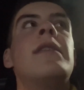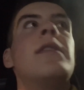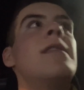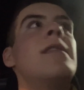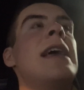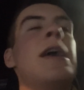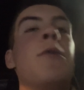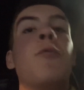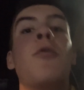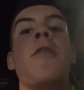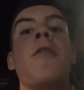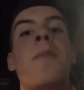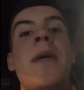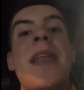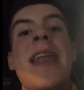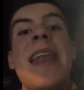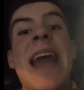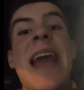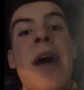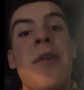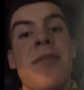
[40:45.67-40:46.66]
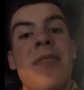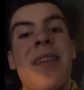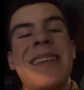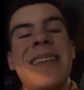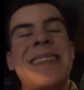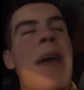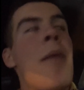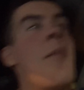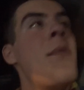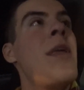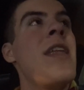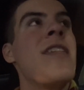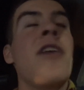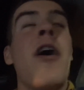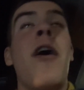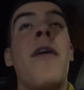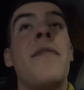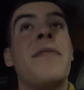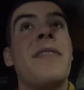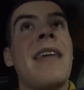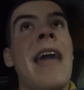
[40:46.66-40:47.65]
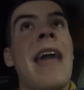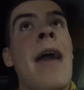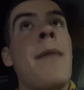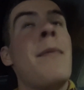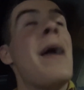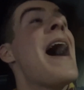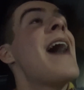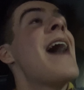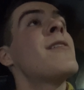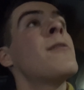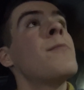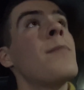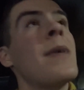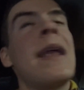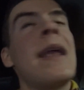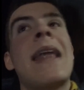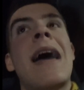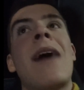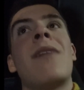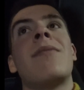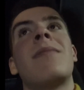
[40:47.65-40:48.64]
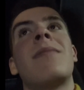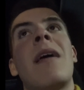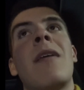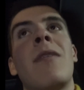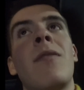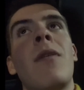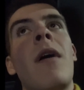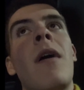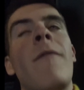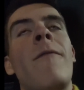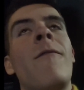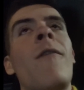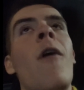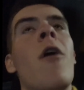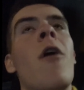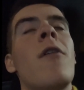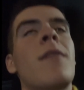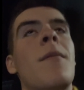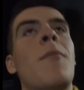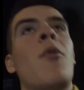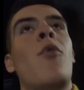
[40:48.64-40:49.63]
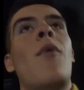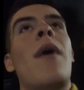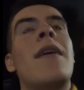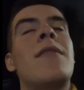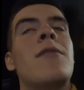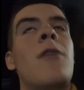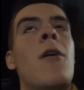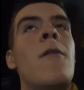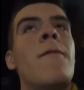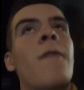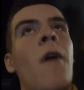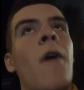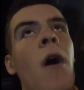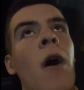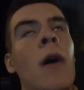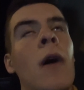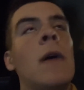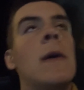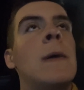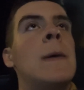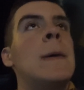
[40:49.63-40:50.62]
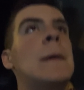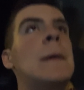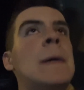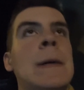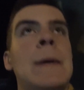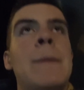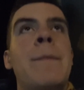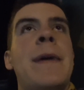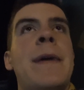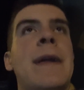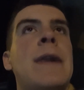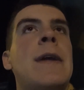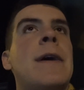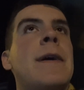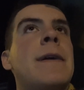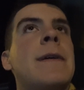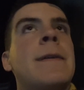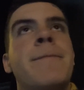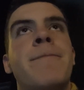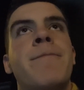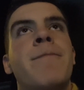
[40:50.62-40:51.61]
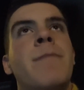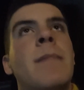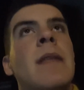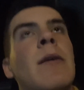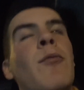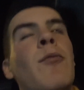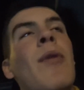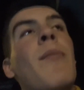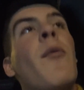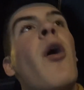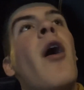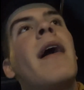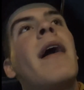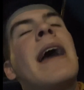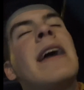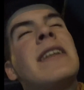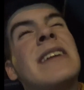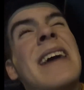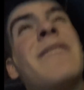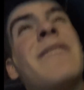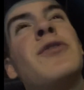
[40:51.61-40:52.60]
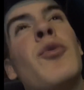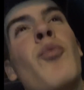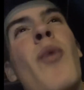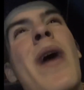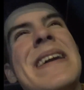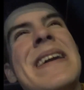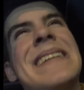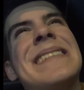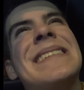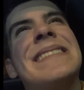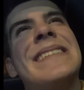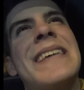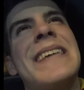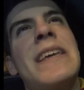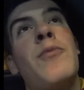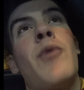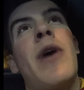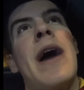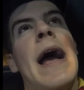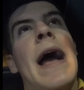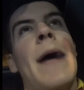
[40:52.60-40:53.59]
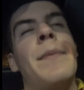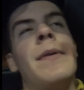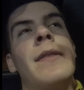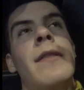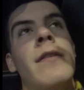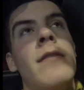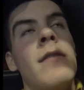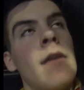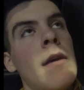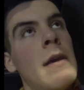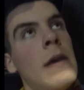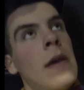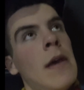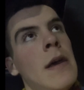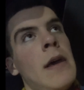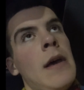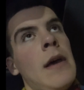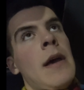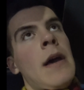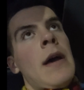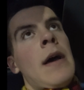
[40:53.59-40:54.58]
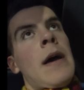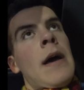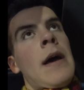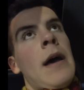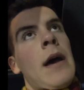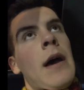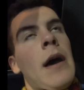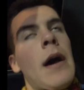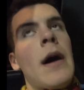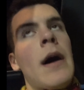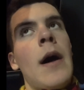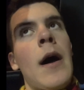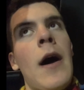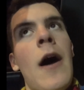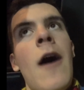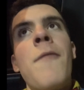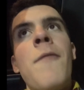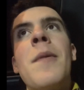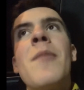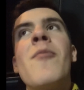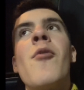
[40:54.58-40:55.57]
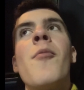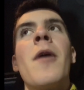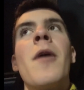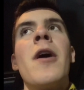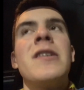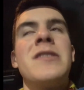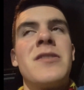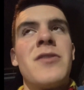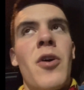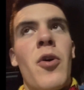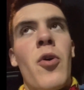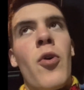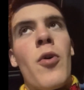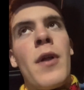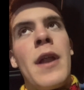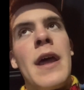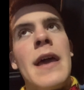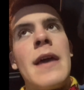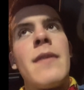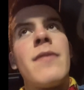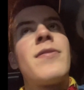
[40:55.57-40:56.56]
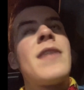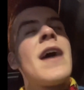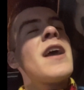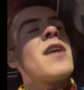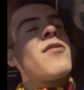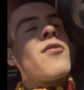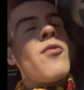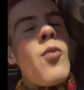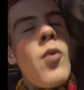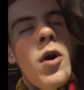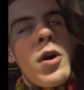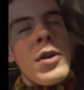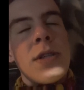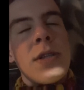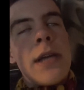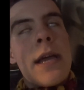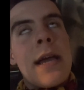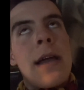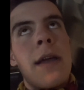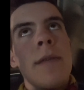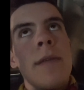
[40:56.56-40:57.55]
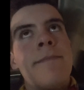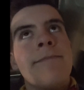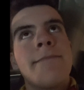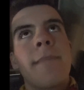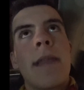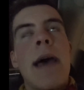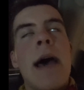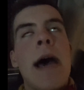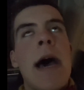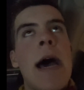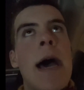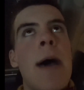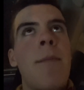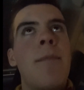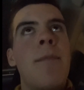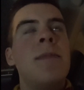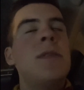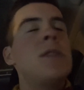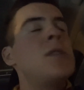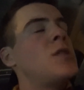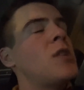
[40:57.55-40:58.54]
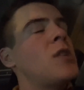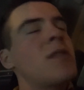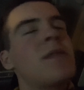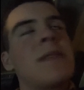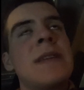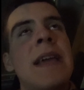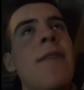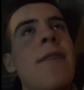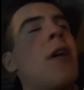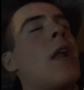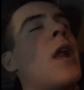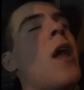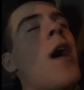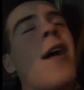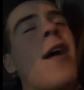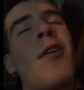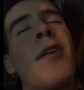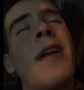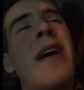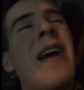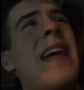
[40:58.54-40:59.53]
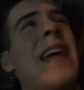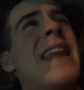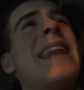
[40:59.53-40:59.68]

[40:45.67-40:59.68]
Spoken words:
it would have been announced like 10 minutes after the game. It hasn't been announced as far as I'm aware so far. But look, we might have to wait and see what happens. I've been Roberto the Hornet. Thanks for watching. Just give a like on it, at